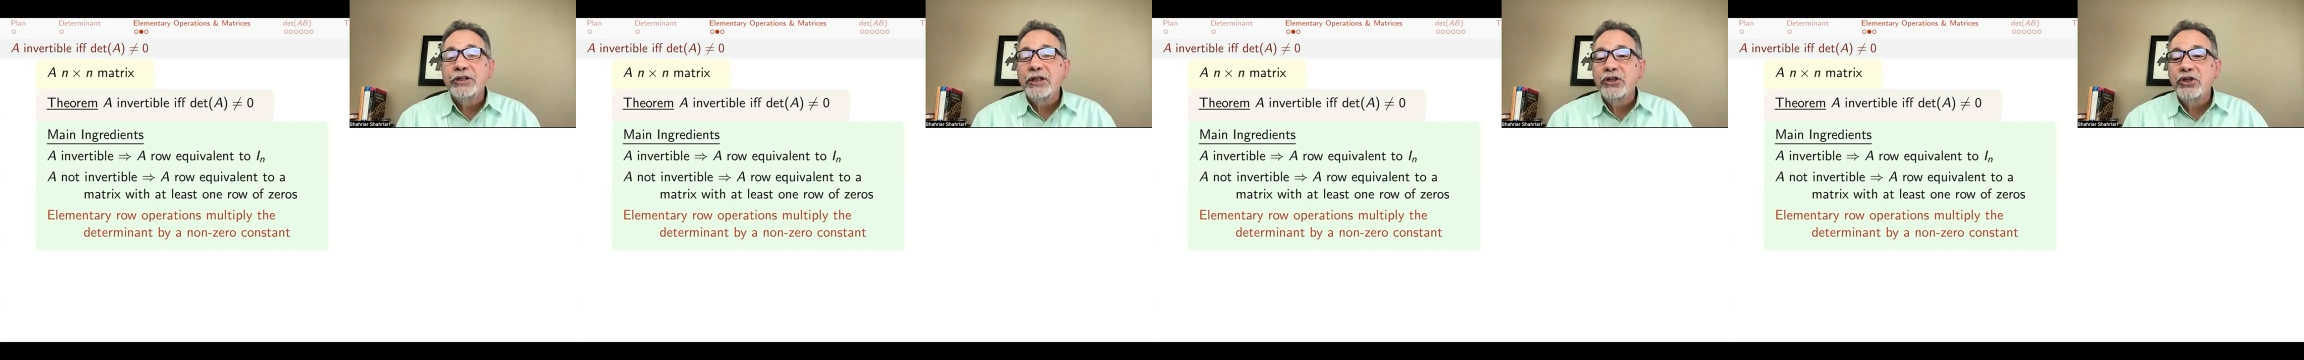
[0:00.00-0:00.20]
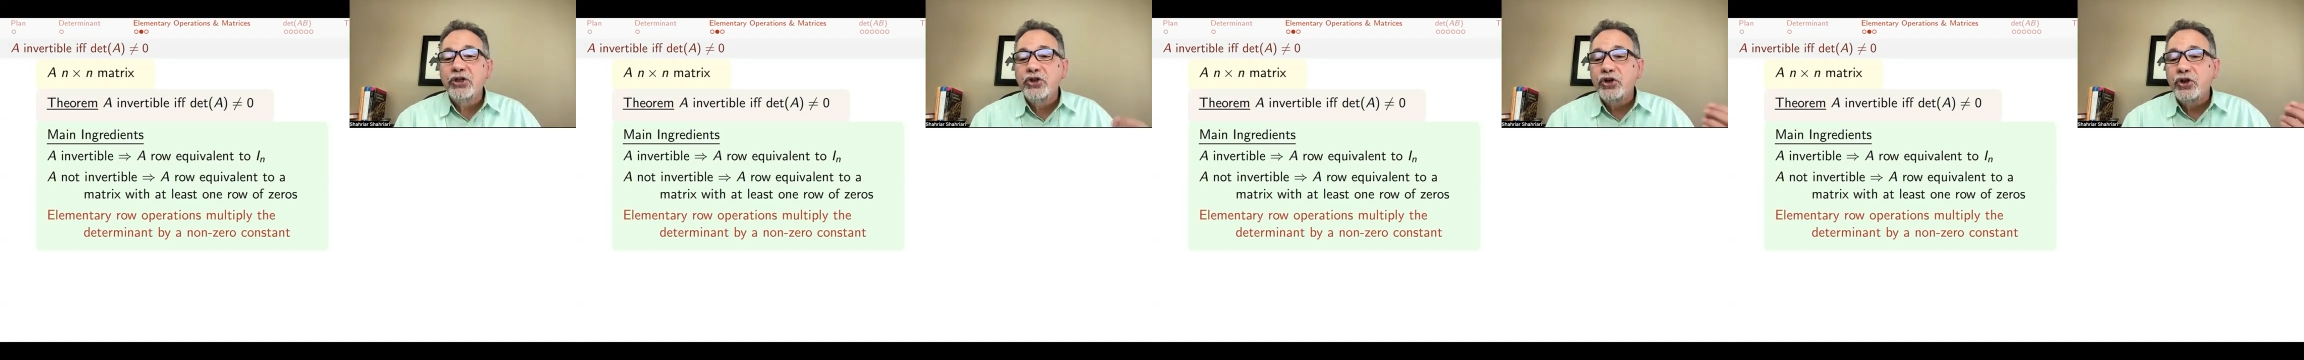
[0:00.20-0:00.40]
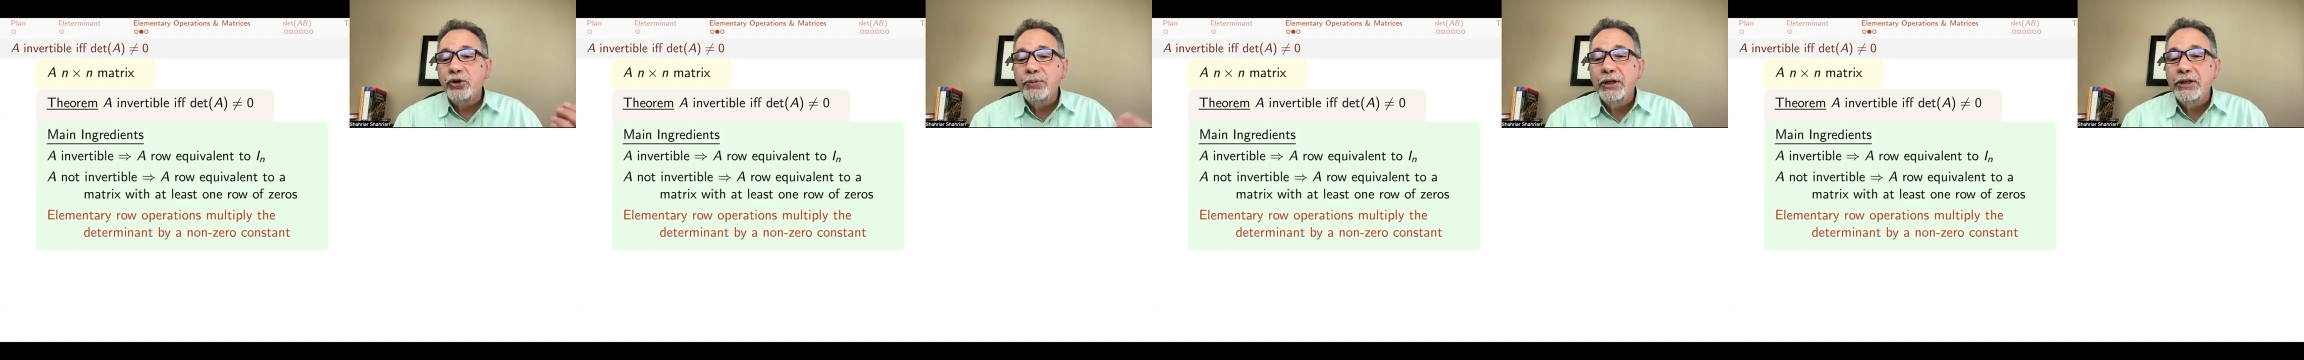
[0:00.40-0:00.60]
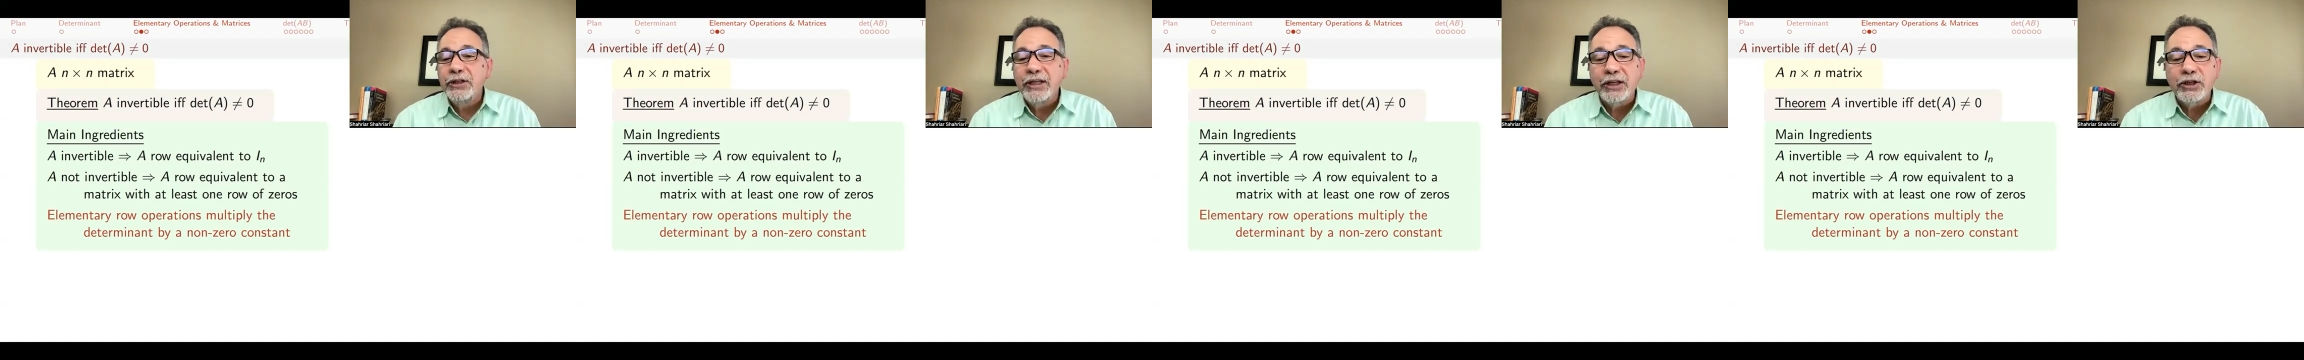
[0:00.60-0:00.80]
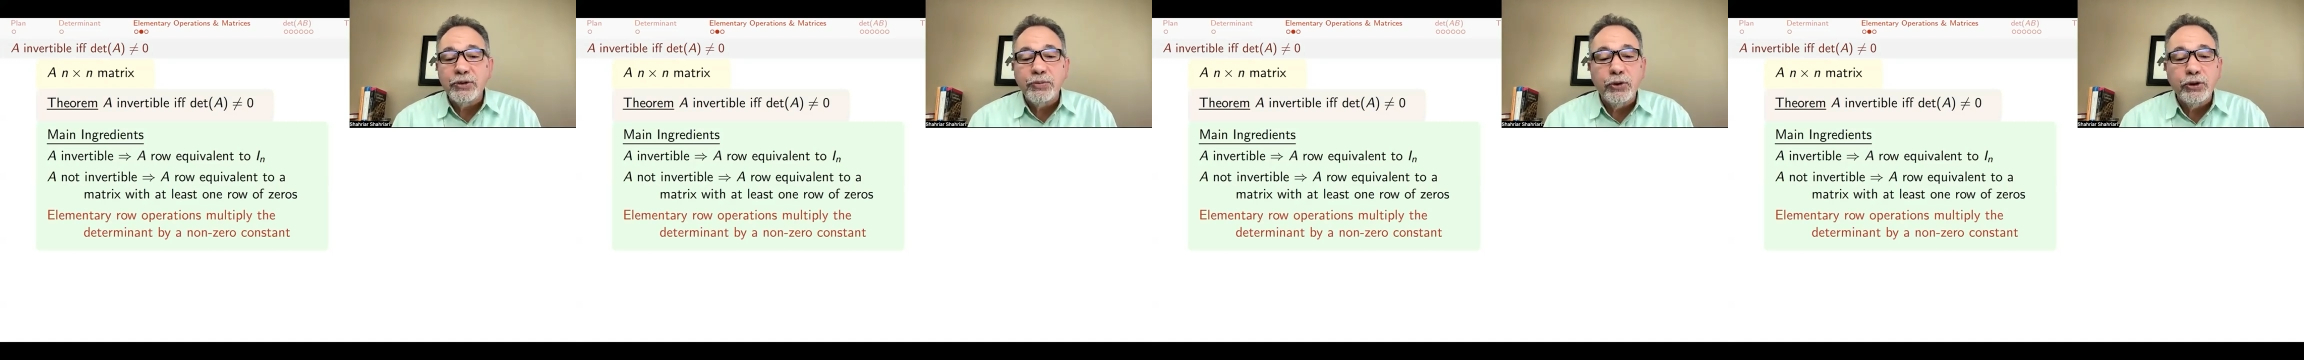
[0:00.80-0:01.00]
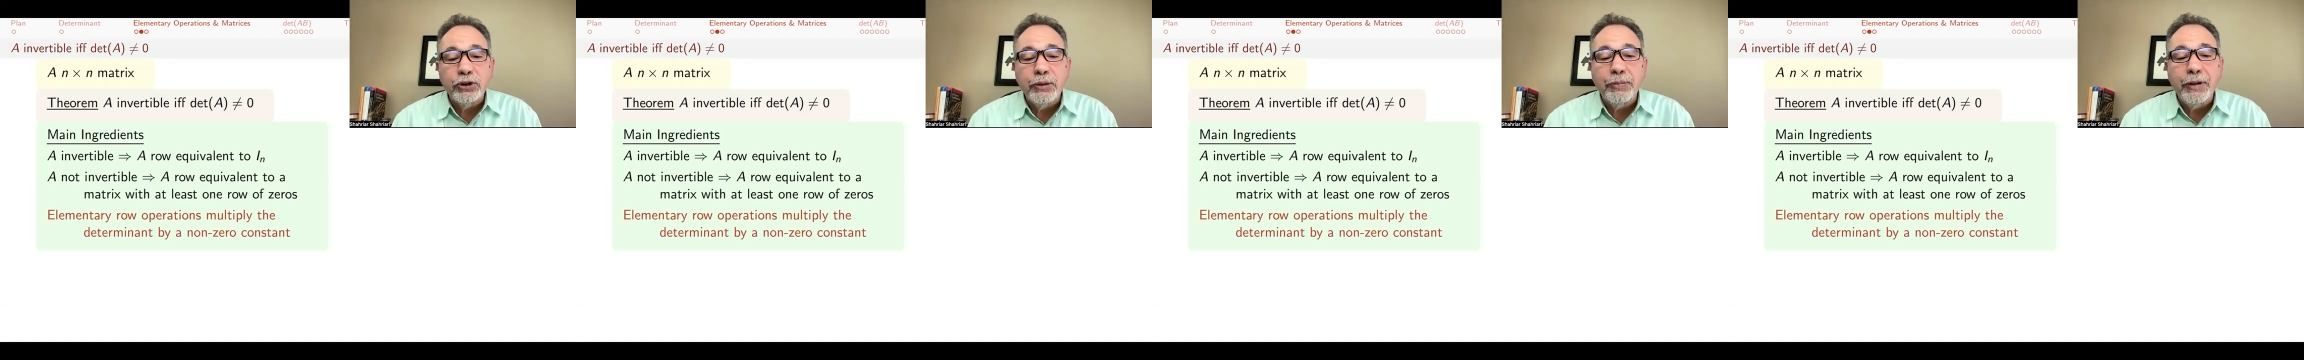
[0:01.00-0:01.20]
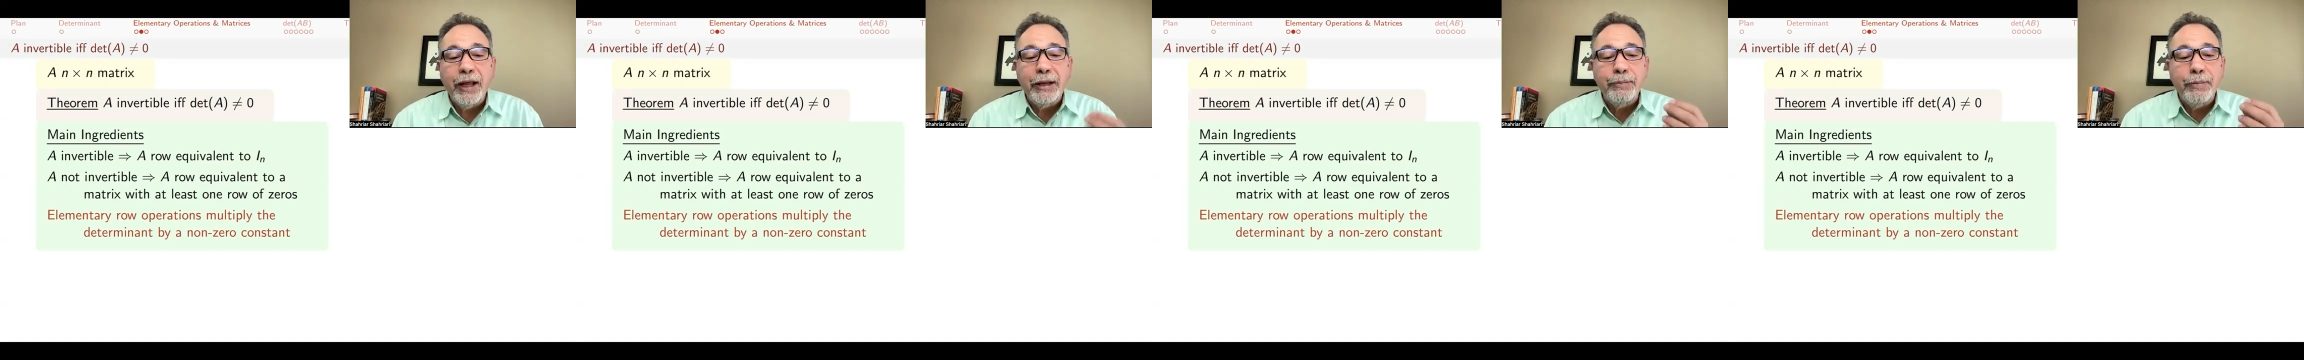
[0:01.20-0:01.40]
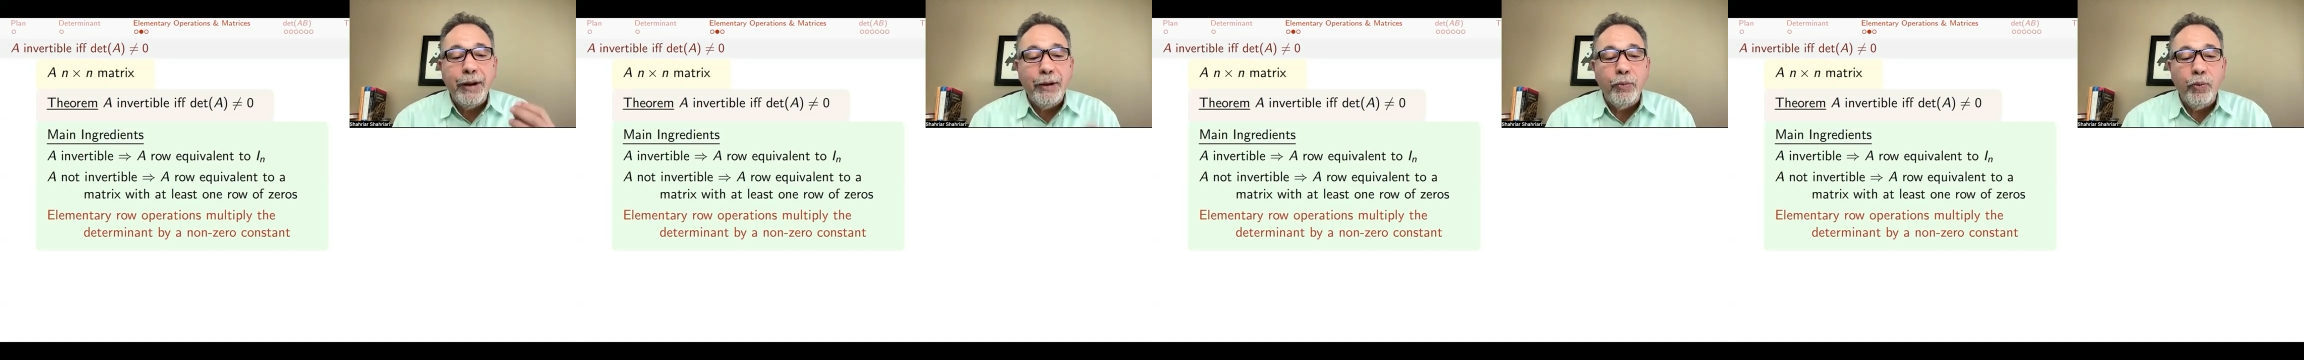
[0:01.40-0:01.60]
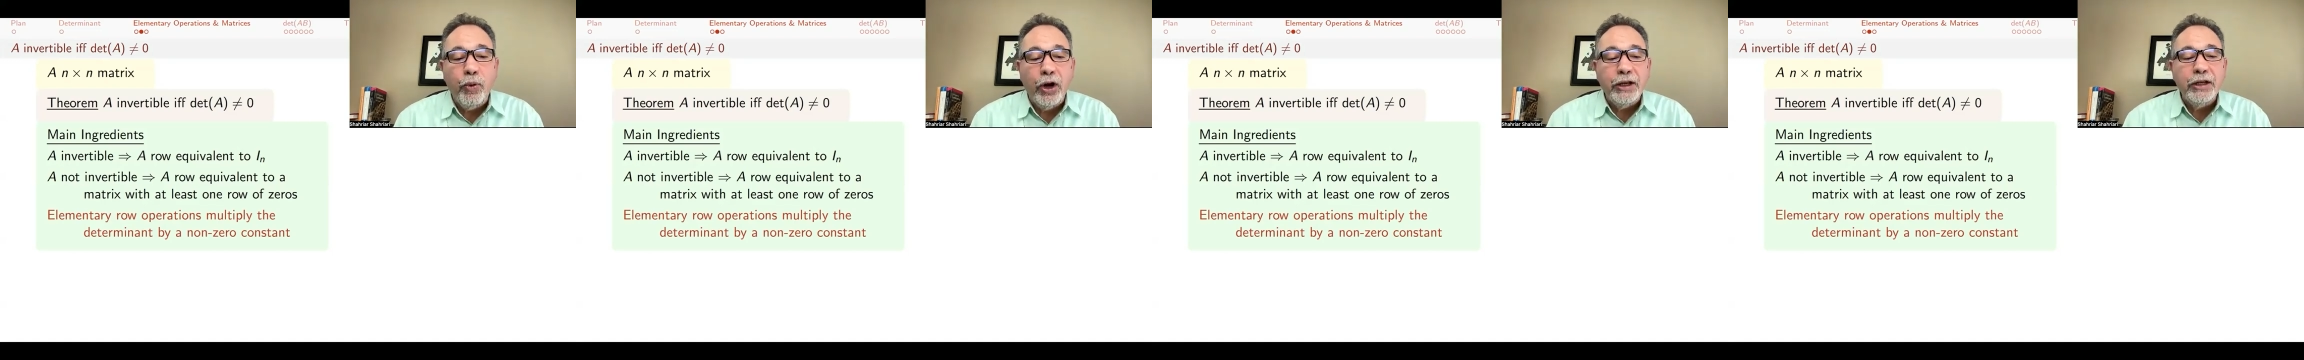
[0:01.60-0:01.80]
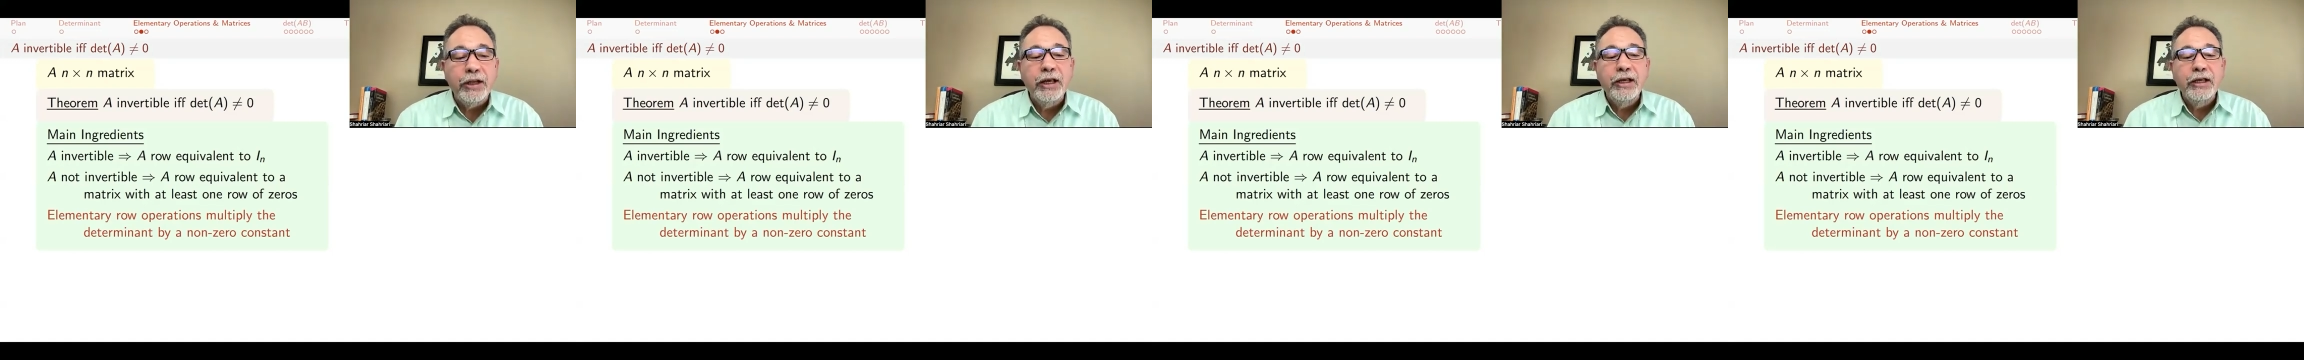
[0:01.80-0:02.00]
the determinant gets multiplied by
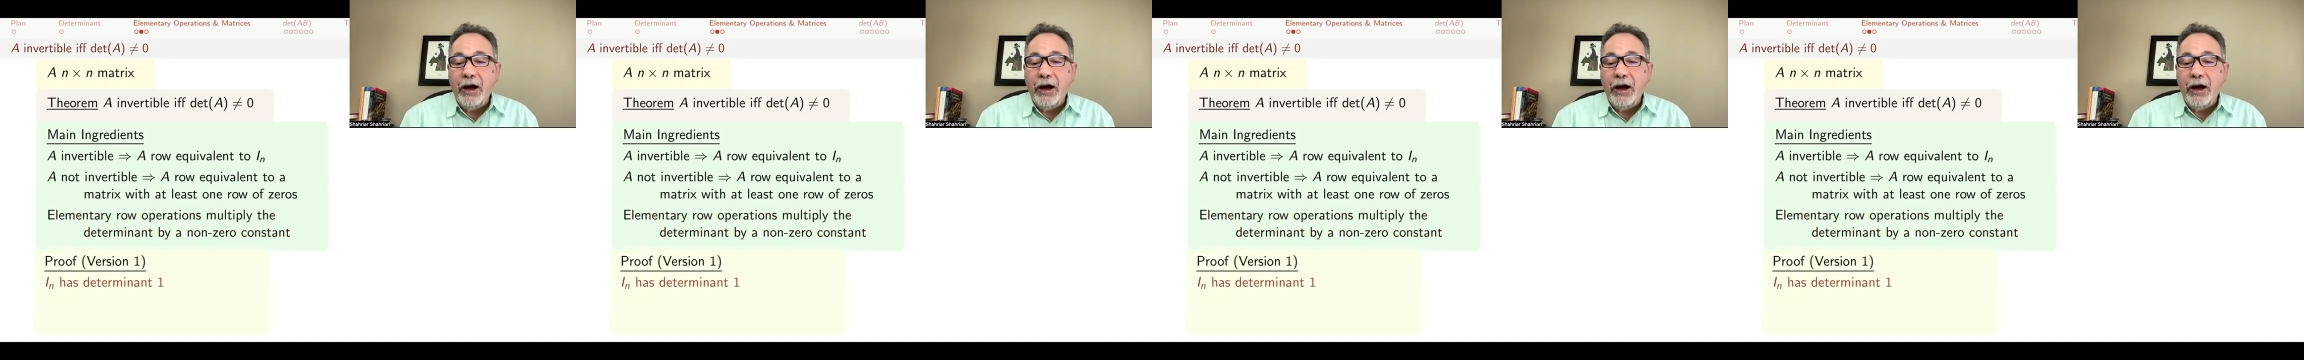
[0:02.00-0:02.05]
1.